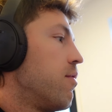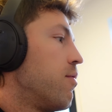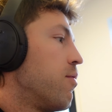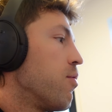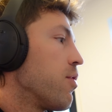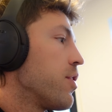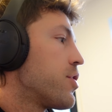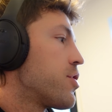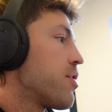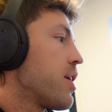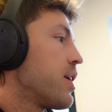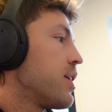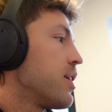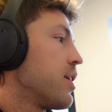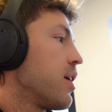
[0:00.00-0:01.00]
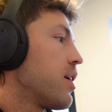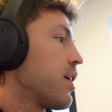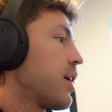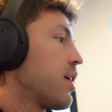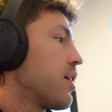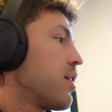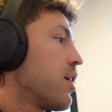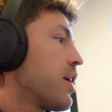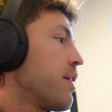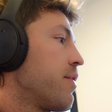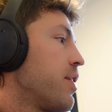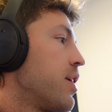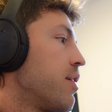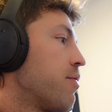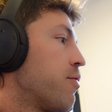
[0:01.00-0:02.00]
for the trade to not give it
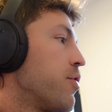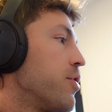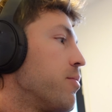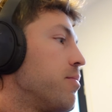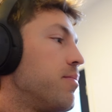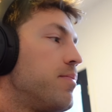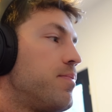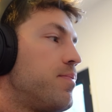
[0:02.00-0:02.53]
enough room.